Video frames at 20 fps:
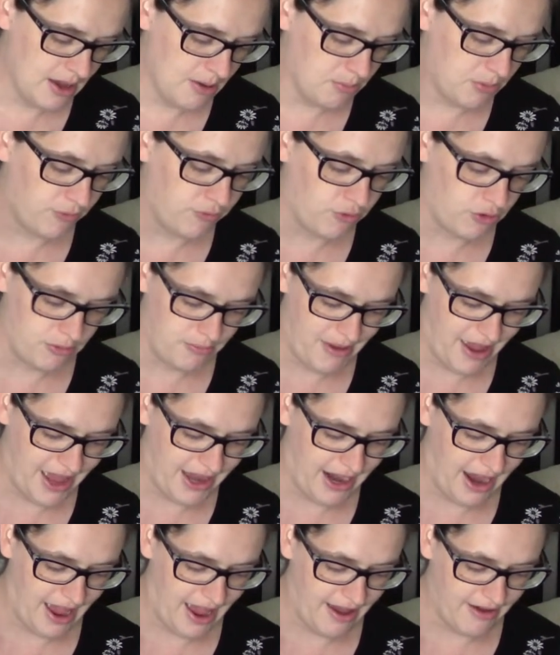before
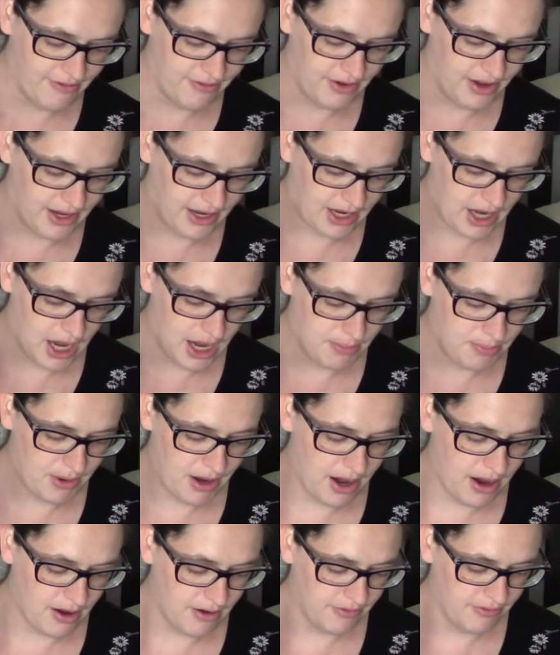bed, have a cup
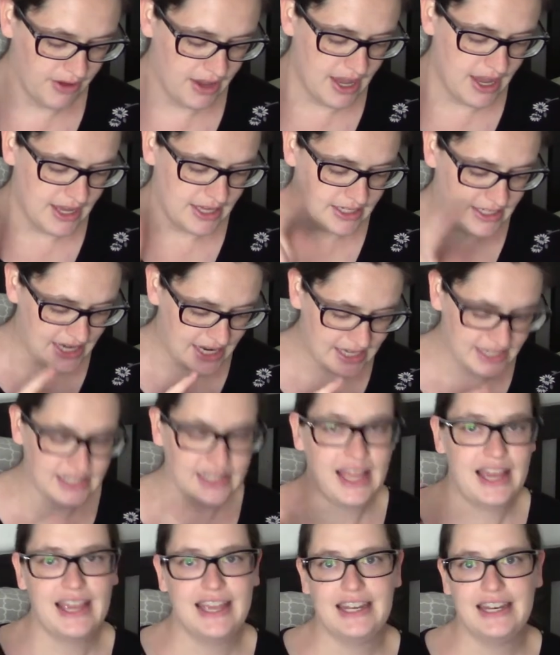of
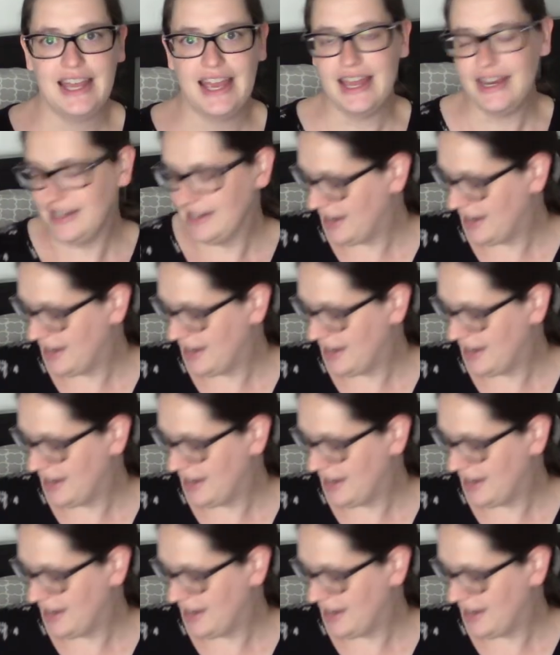dandelion and